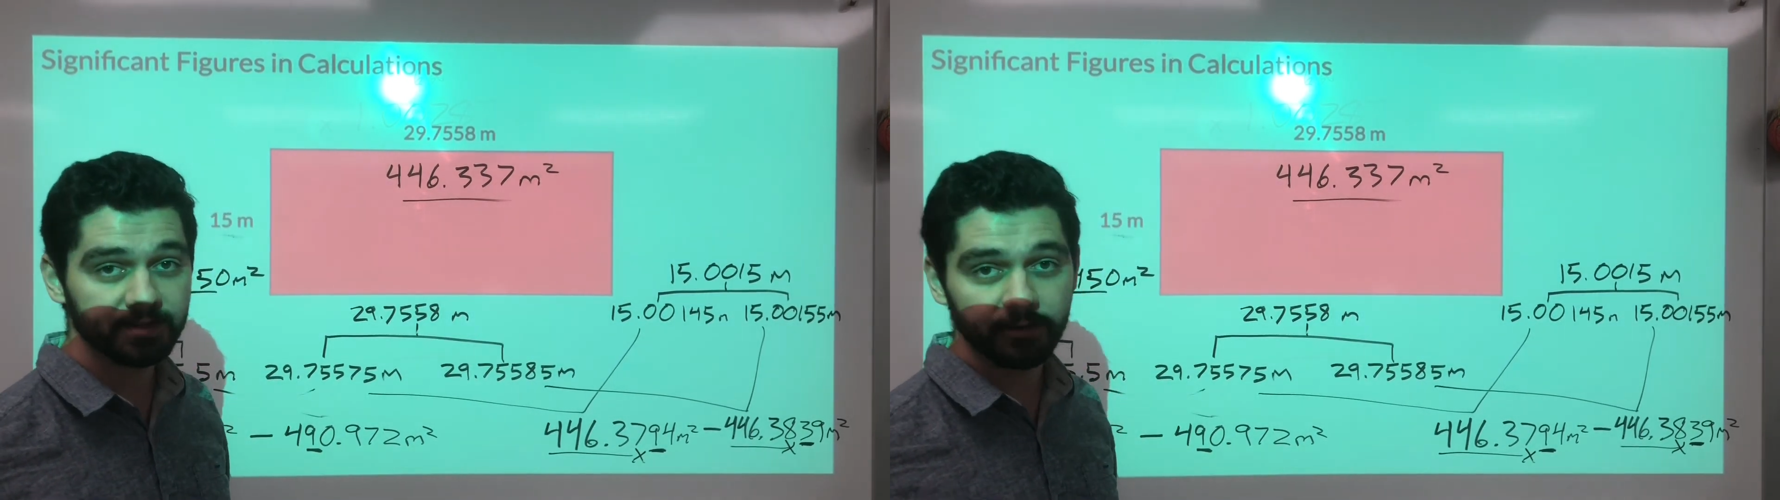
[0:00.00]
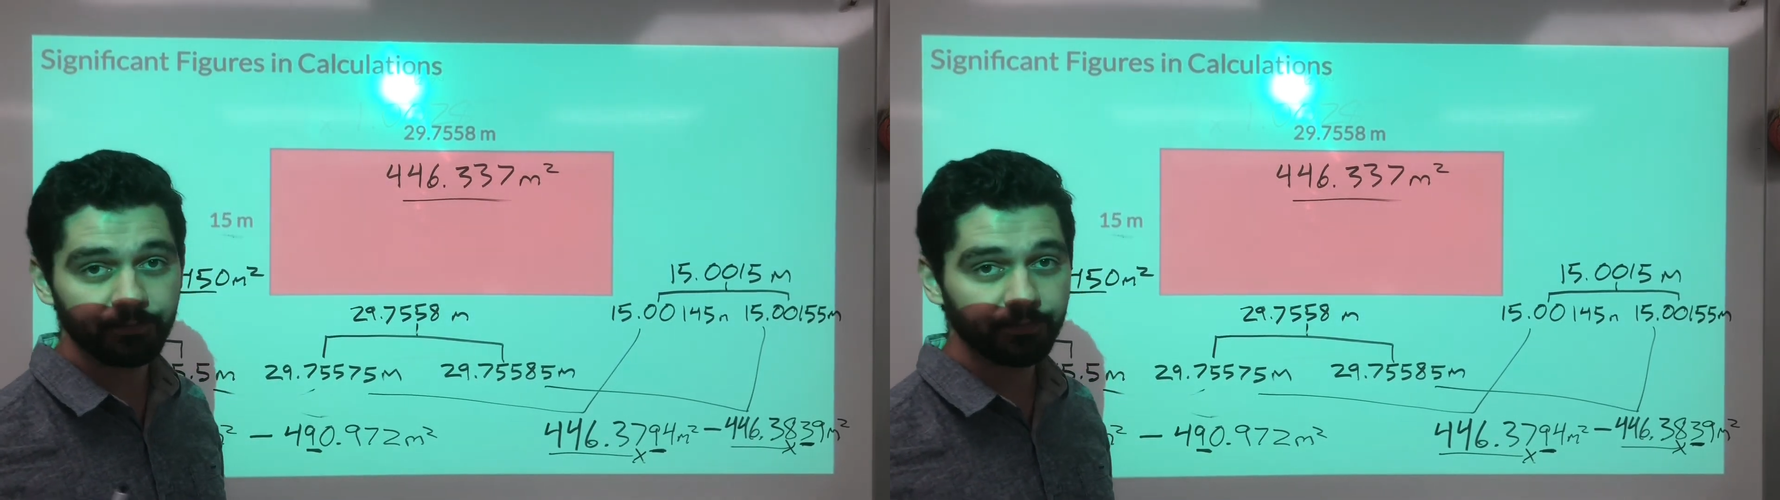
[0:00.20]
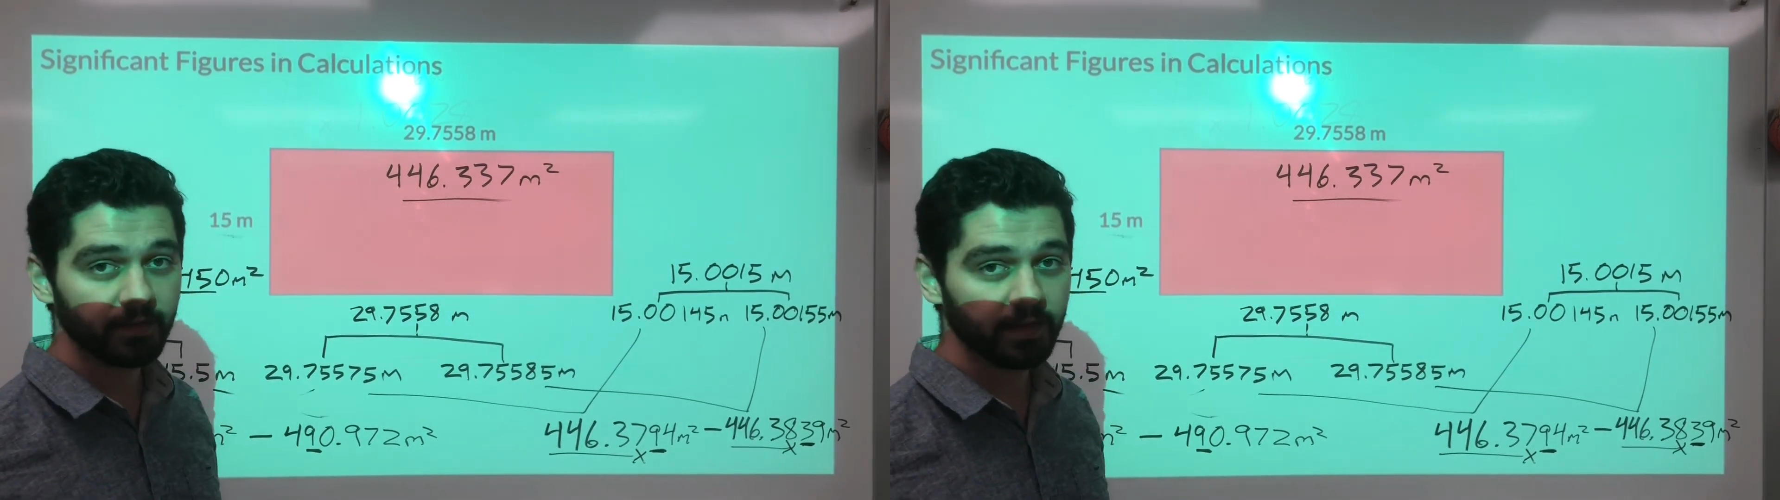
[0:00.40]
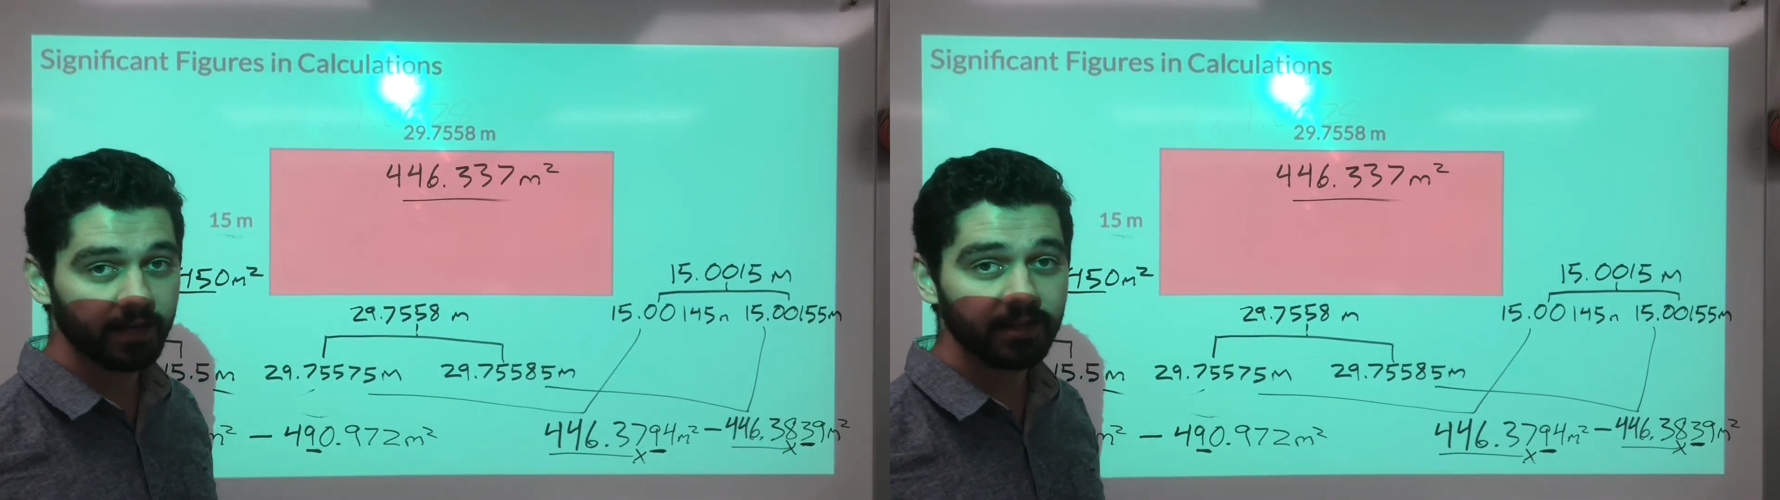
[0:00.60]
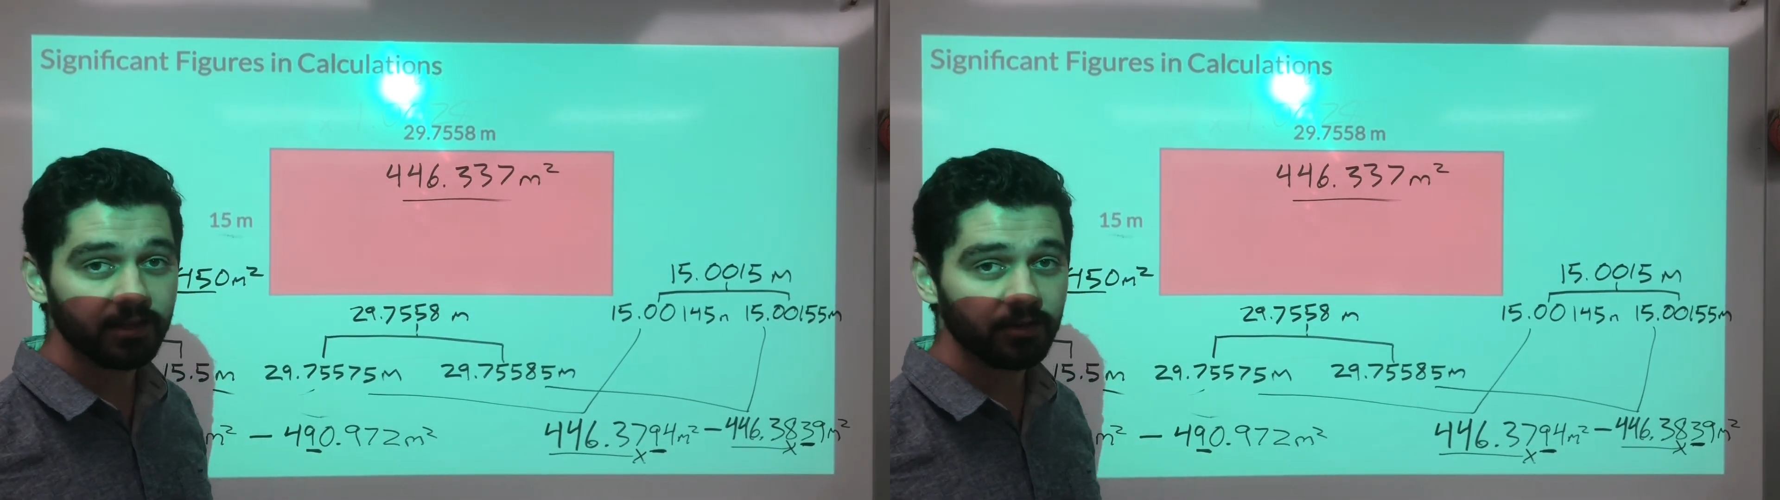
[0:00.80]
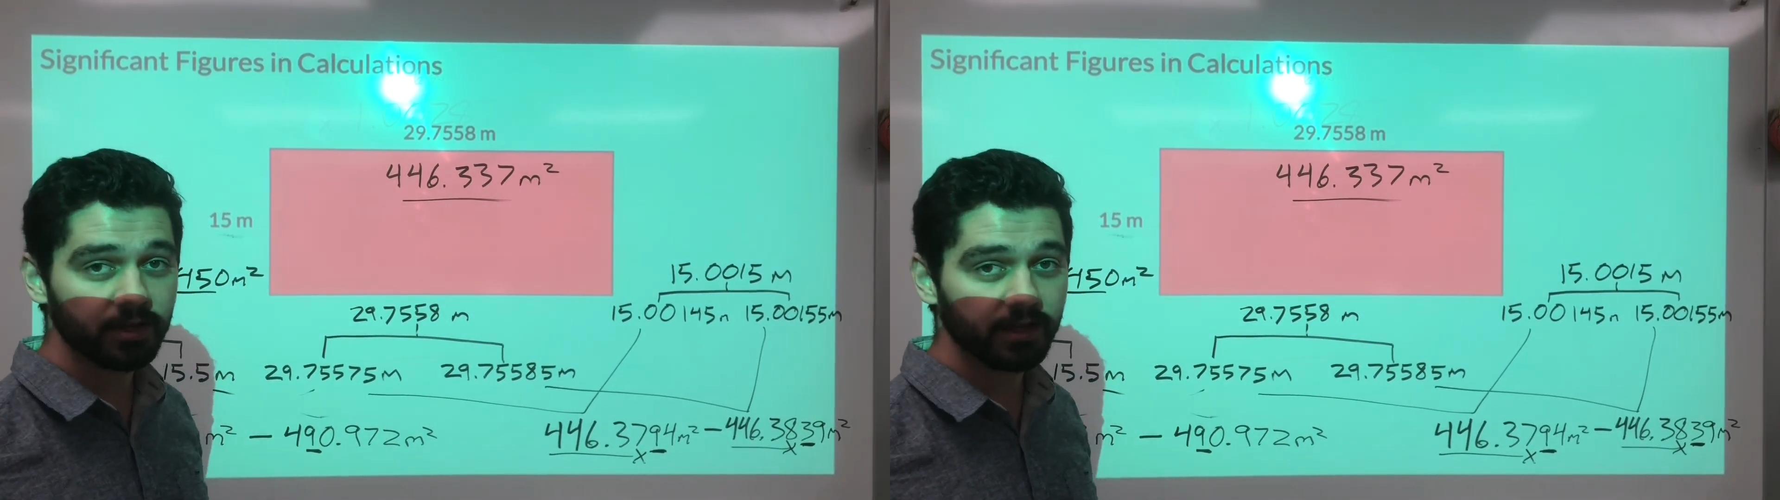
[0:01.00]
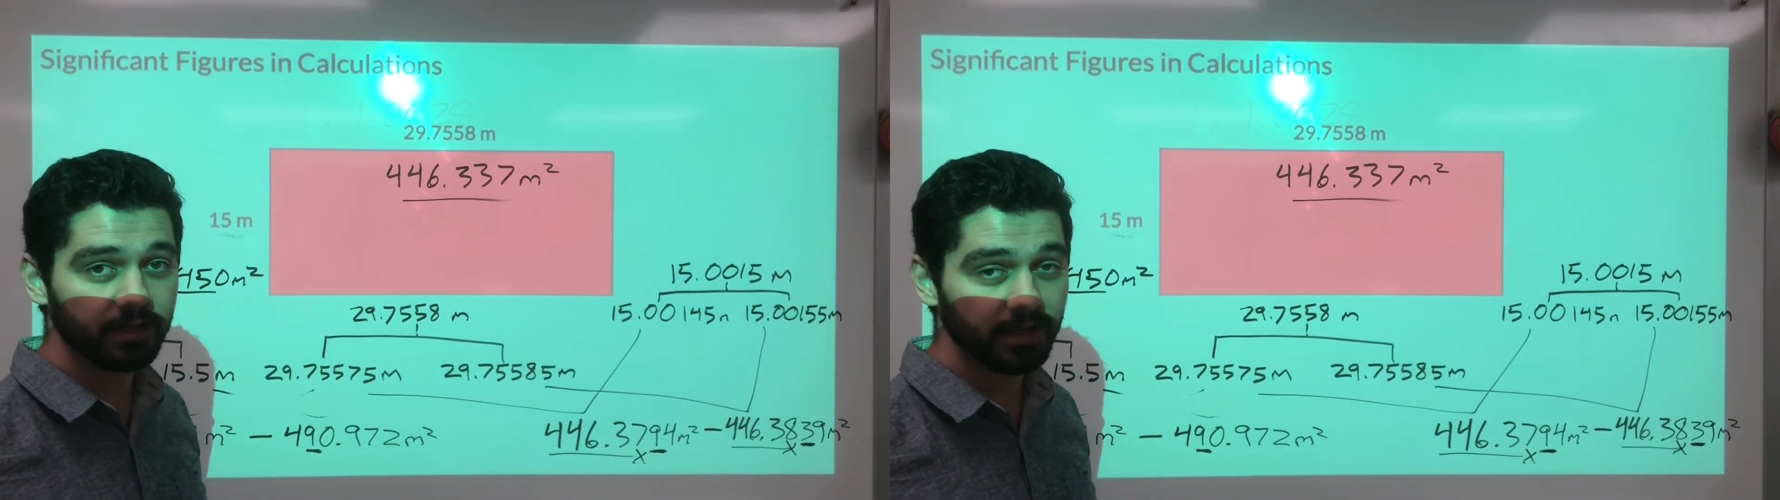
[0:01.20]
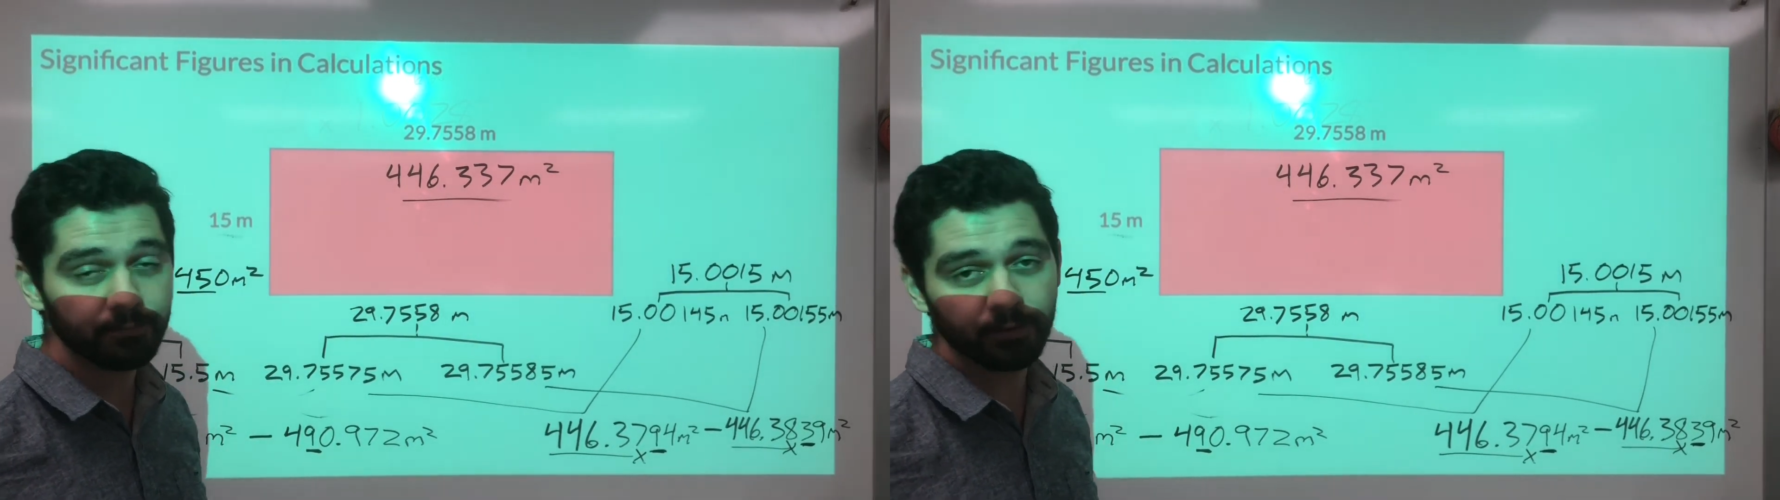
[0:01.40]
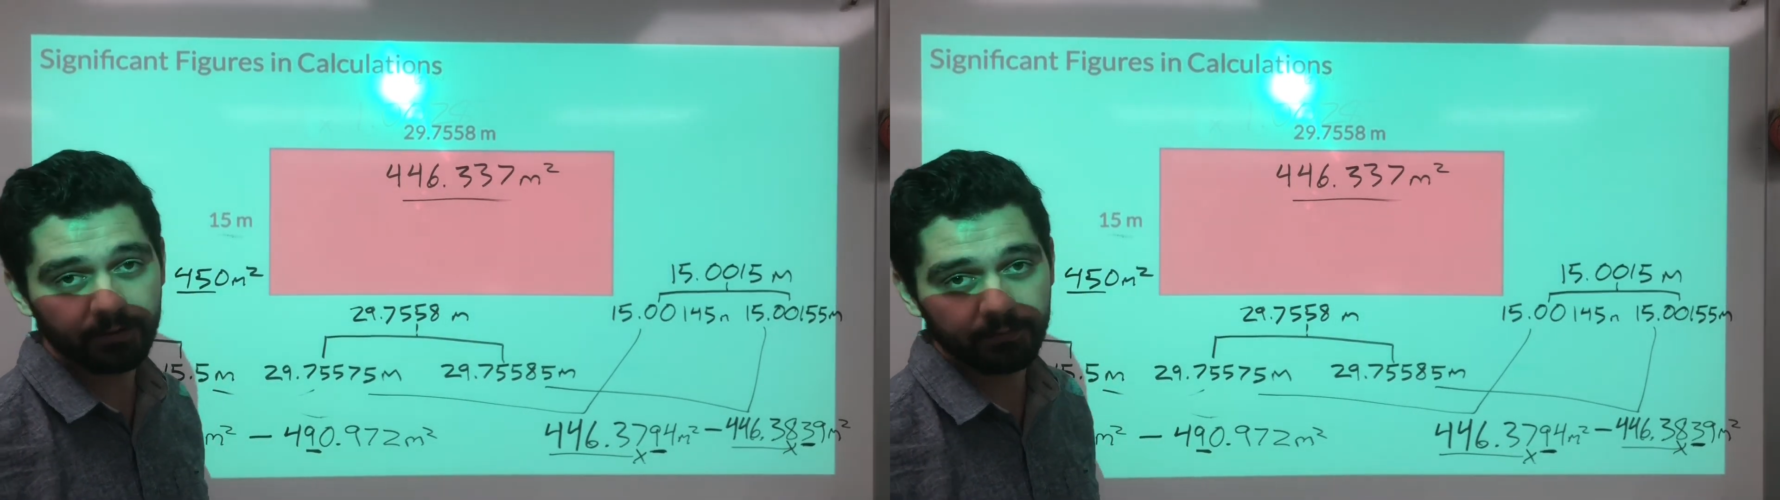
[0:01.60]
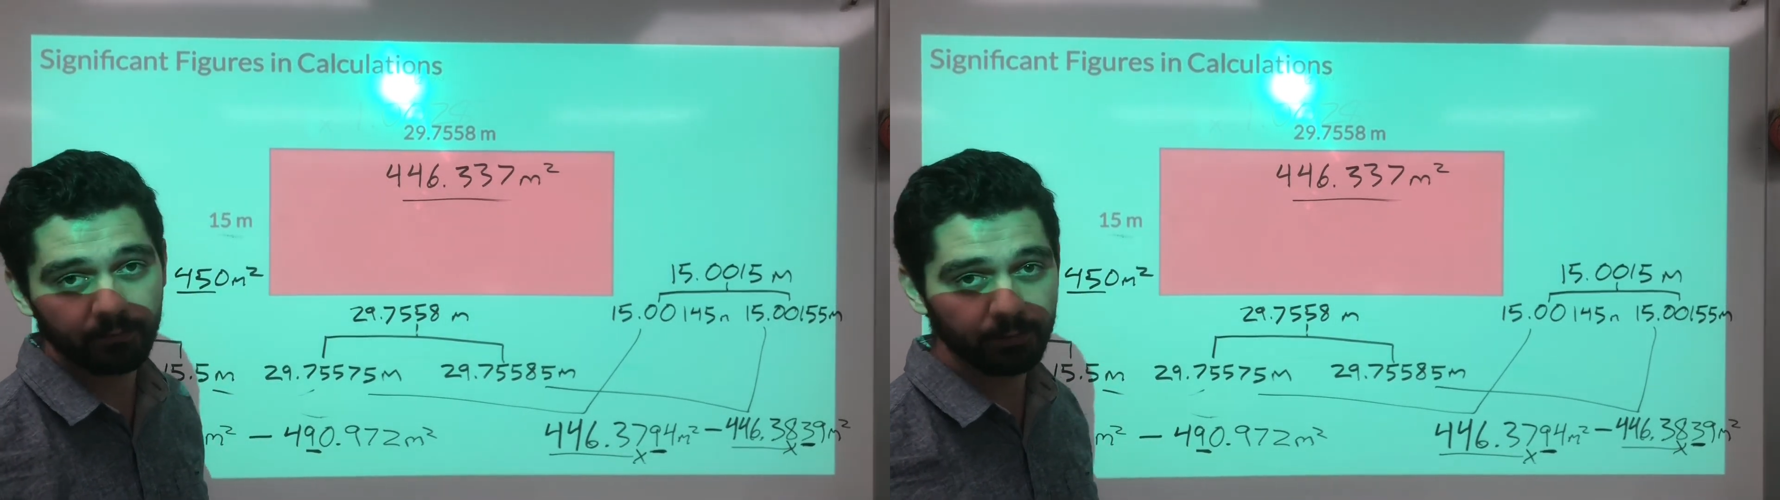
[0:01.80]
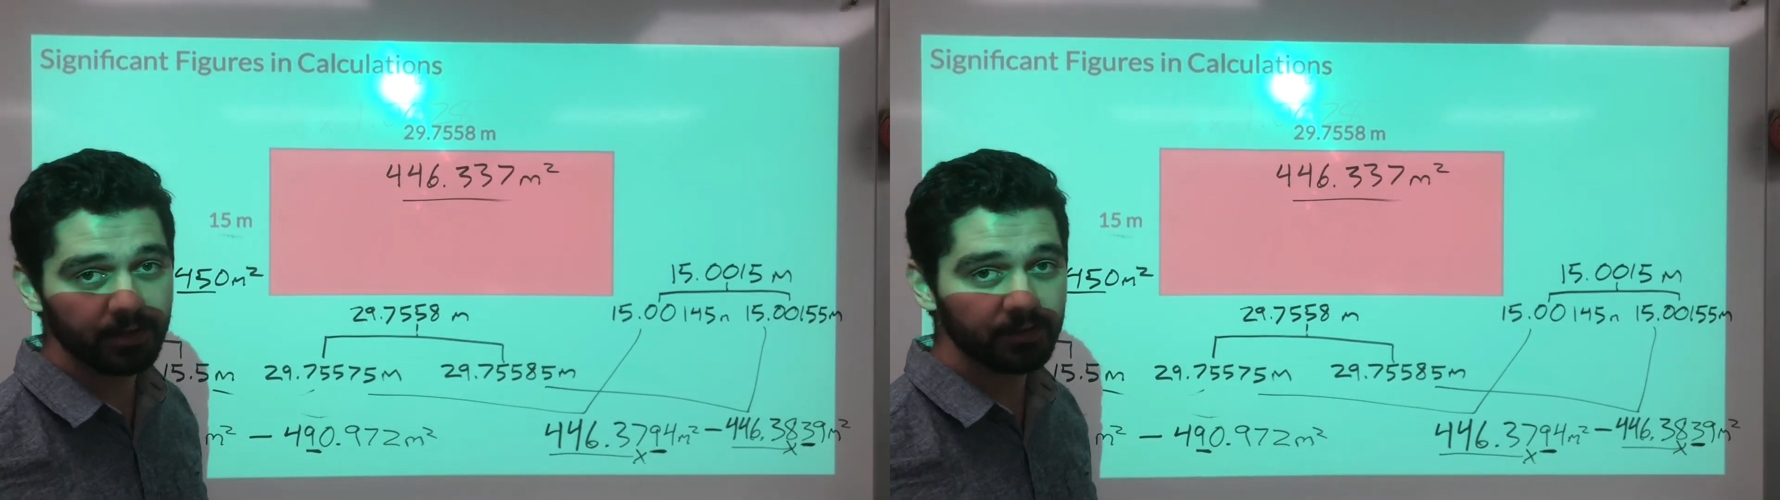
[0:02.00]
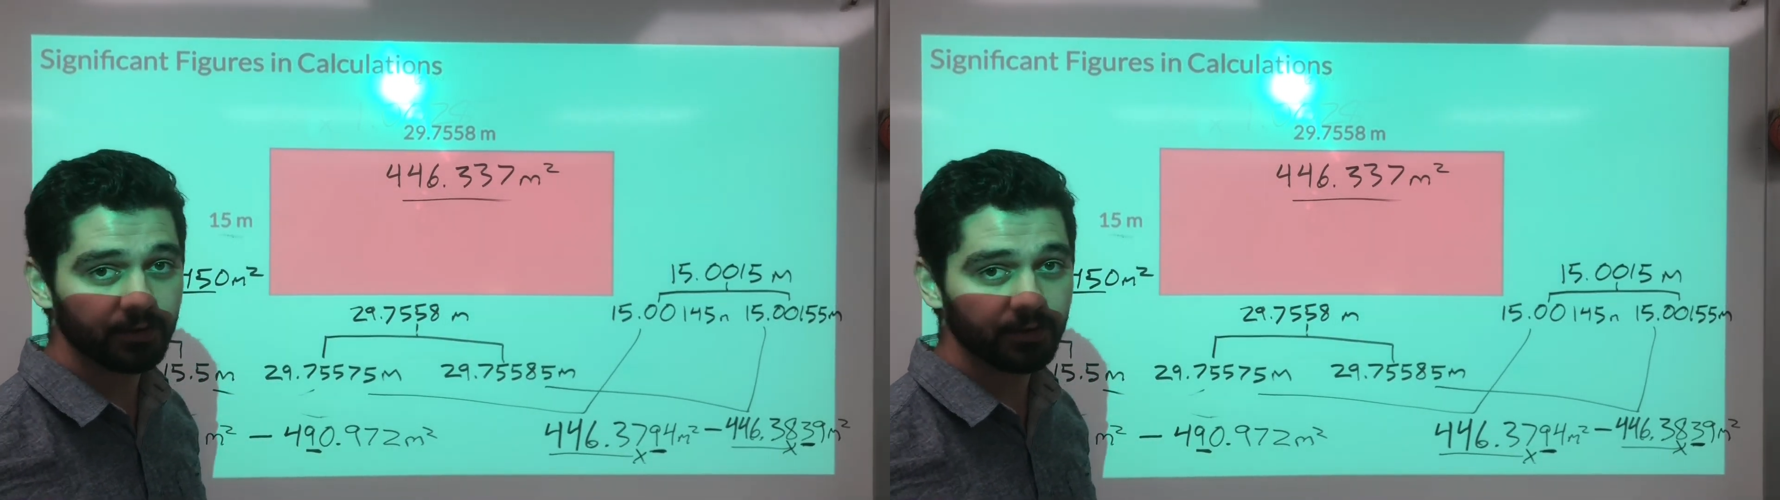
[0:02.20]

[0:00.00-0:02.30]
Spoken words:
So anything you can input would be useful.